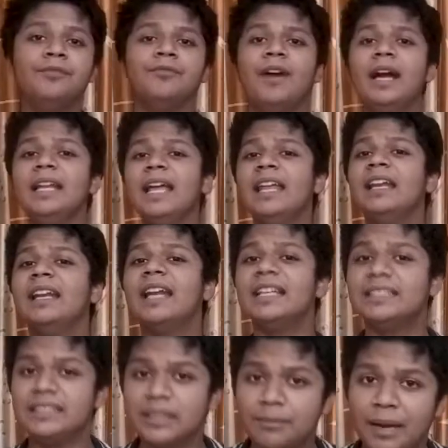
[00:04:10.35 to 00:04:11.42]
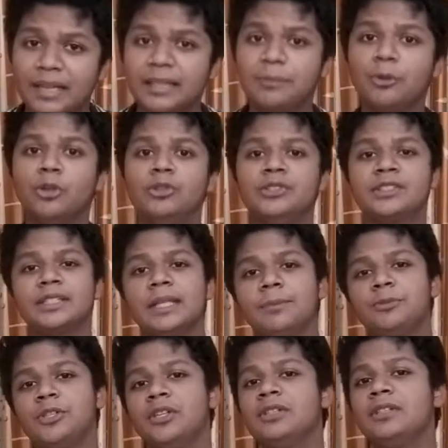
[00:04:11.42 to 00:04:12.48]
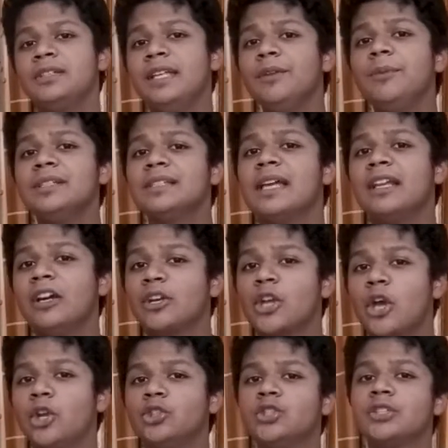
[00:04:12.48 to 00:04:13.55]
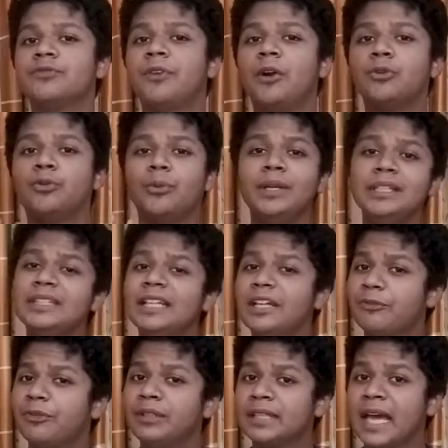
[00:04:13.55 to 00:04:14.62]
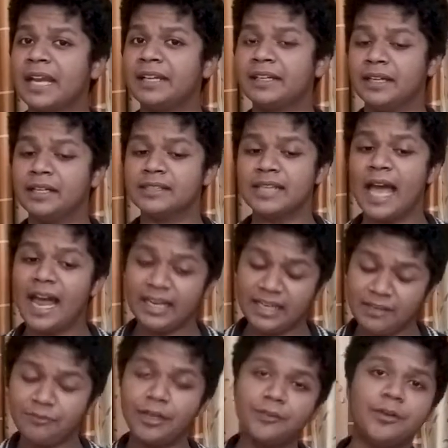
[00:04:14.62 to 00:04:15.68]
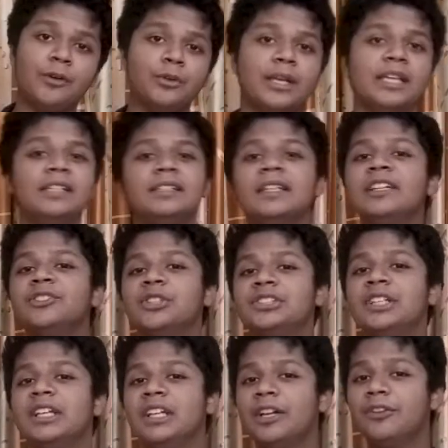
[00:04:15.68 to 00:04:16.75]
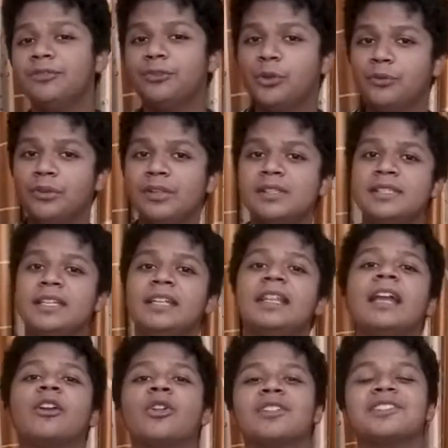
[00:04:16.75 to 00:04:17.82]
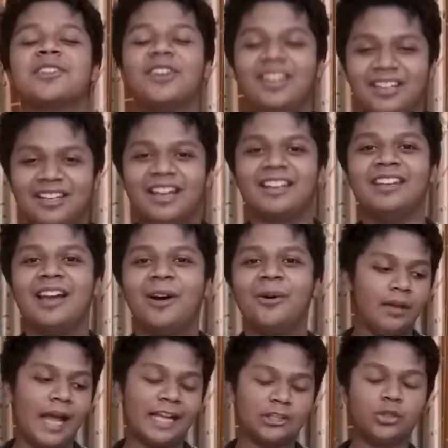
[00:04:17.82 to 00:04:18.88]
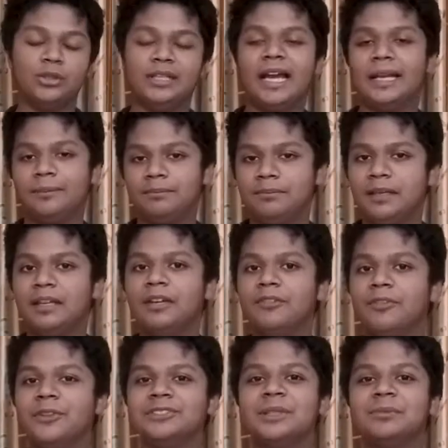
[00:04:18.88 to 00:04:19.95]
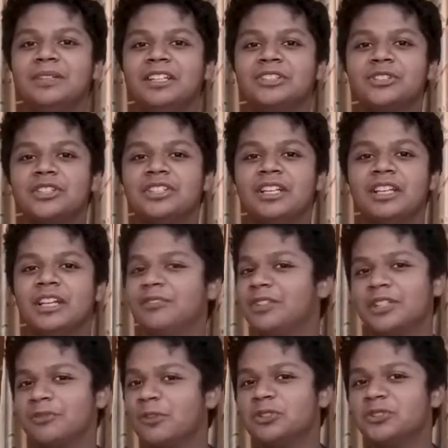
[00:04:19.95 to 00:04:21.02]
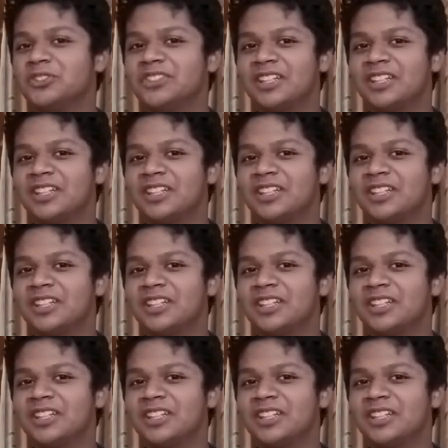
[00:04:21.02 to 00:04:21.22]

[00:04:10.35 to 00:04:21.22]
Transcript: While analyzing the Bhati inscriptions, linguists and archaeologists found 23 different characters, and if I found anything interesting enough, you will see that on screen right now. Actually, I didn't find something interesting enough, this was just a